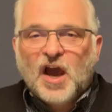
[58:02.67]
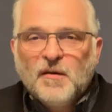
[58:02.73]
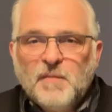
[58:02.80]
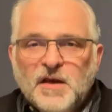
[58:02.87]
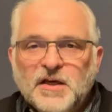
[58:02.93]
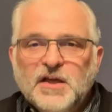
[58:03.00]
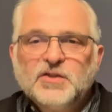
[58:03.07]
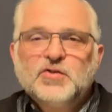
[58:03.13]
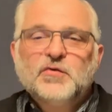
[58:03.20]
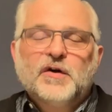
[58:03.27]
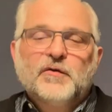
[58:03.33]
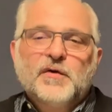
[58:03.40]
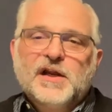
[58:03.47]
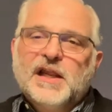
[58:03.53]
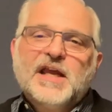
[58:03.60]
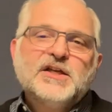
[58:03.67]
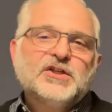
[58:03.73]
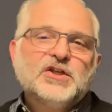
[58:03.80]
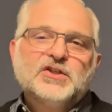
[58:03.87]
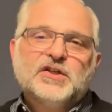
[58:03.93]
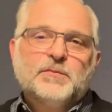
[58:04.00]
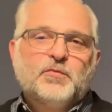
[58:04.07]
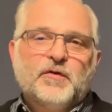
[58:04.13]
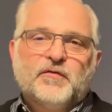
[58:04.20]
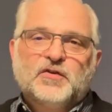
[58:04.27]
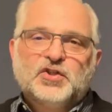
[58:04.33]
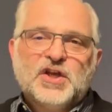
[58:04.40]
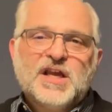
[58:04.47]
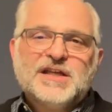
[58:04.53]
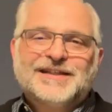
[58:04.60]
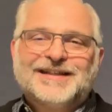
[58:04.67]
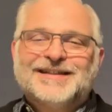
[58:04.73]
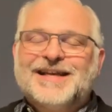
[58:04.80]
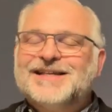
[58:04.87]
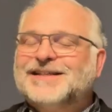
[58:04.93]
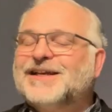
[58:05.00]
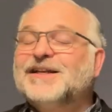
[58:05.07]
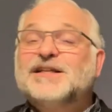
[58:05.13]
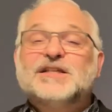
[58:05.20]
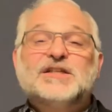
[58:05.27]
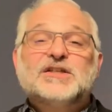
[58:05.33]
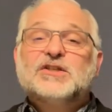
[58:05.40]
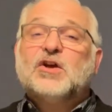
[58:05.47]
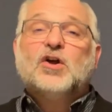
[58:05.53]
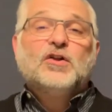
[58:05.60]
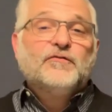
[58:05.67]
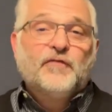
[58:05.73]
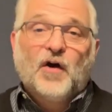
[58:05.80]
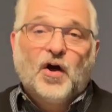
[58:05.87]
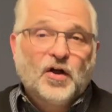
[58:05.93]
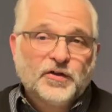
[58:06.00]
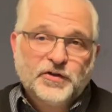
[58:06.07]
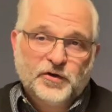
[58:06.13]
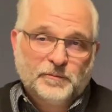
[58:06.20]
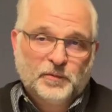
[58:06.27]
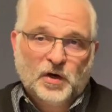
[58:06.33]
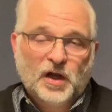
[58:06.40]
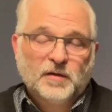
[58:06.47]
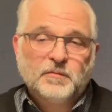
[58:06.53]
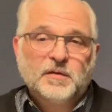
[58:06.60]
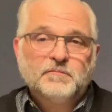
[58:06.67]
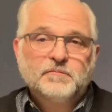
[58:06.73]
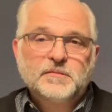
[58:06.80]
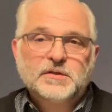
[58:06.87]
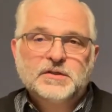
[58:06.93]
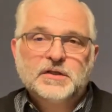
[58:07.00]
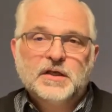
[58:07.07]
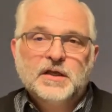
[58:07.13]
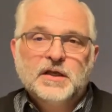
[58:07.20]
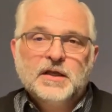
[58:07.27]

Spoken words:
coming into a relationship with Jesus is going to solve all your problems.